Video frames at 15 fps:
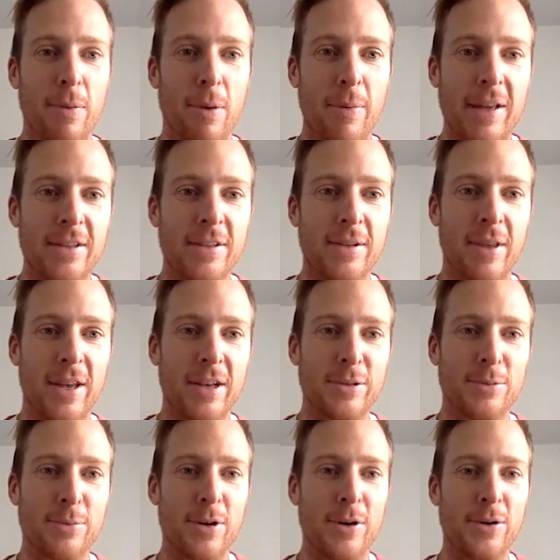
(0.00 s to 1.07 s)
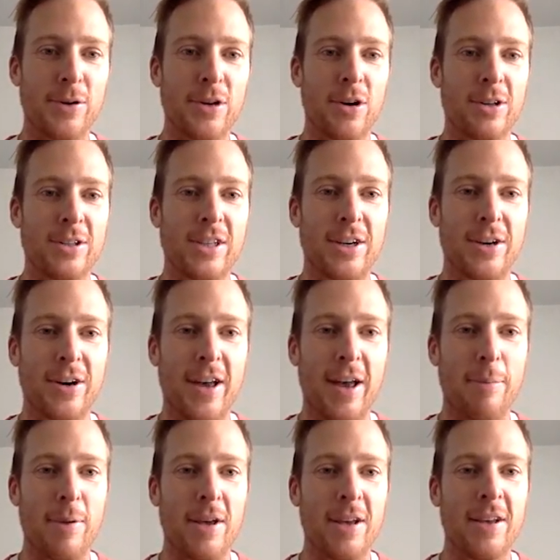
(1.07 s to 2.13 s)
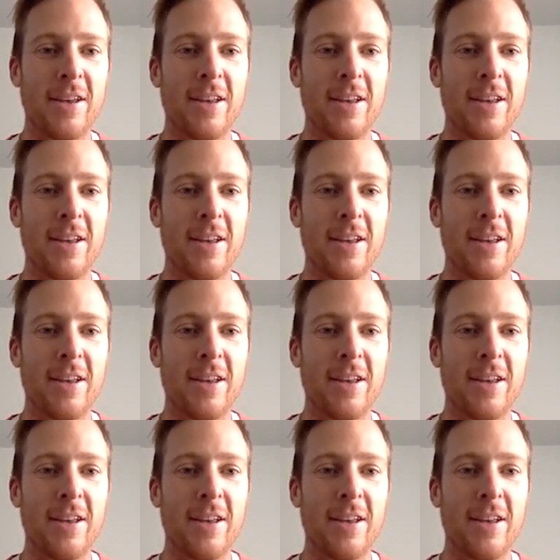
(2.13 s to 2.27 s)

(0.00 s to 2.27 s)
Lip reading: momentum there as well. Coxie not happy.